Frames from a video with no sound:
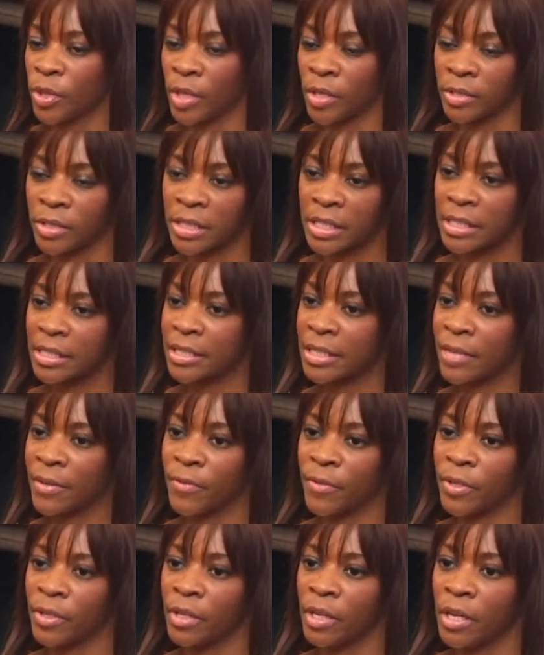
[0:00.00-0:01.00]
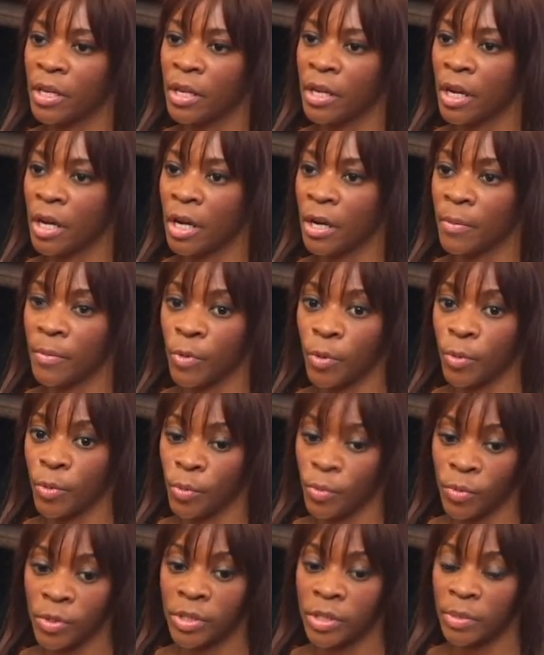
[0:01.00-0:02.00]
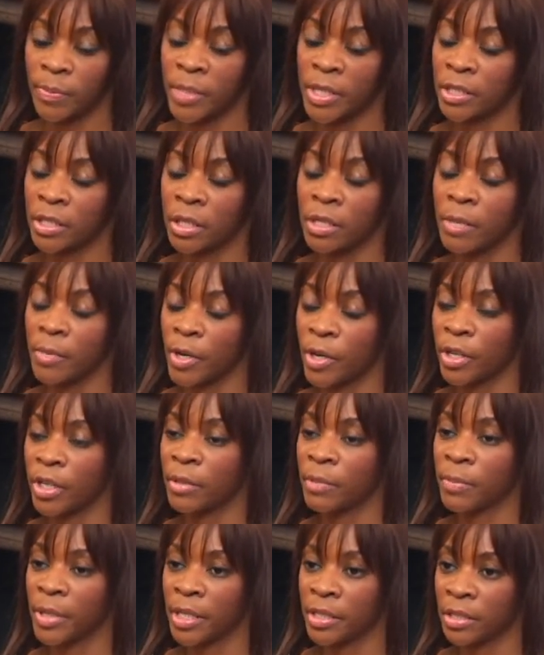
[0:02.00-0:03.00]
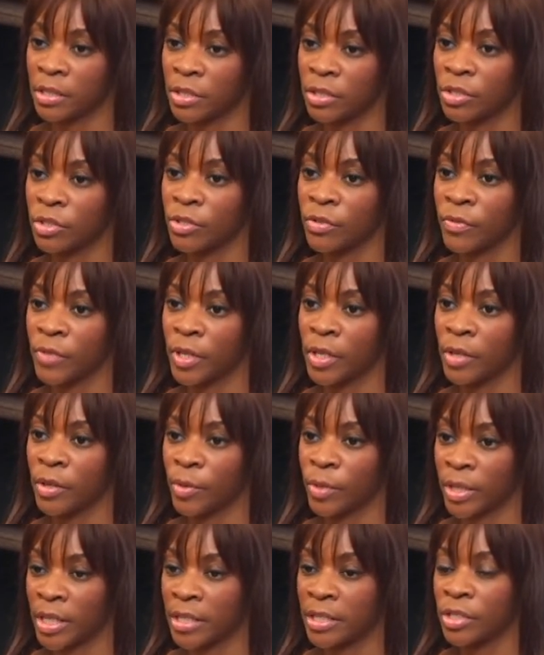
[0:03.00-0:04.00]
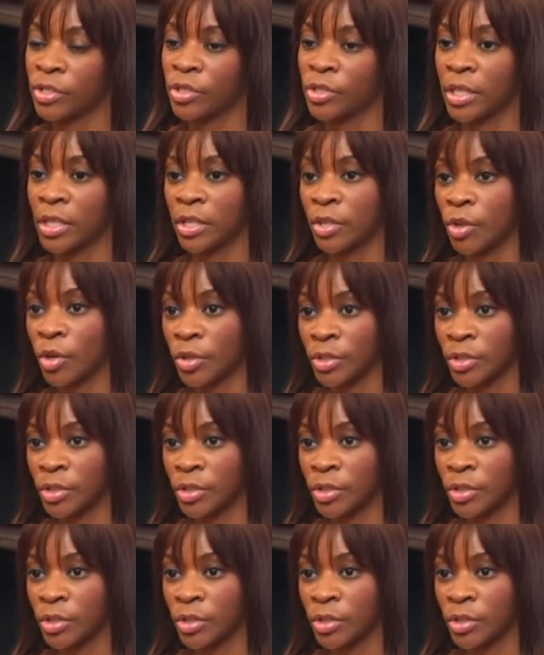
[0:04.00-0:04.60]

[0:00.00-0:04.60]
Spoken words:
2007, this is basically an American-based survey organization that had